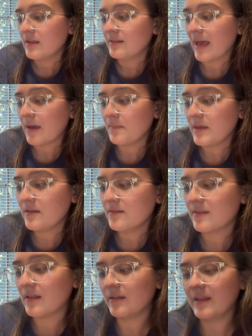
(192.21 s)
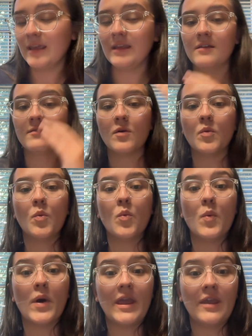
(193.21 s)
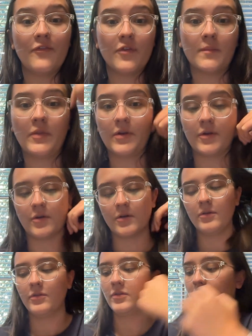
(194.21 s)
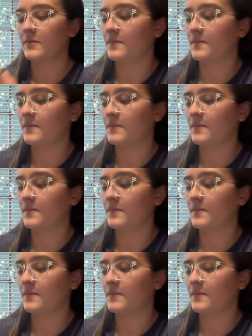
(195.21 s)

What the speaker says: That means the lit is away from the earth.